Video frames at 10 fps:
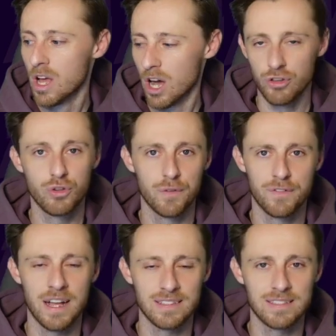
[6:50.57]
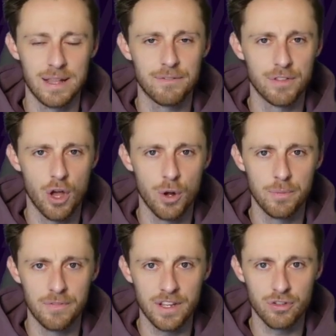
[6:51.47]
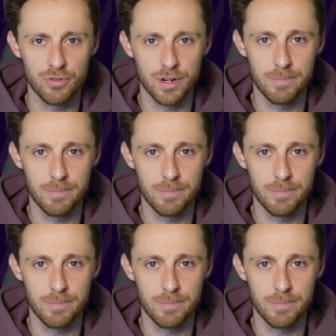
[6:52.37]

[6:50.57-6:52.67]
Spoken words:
I do fancy them for the home victory.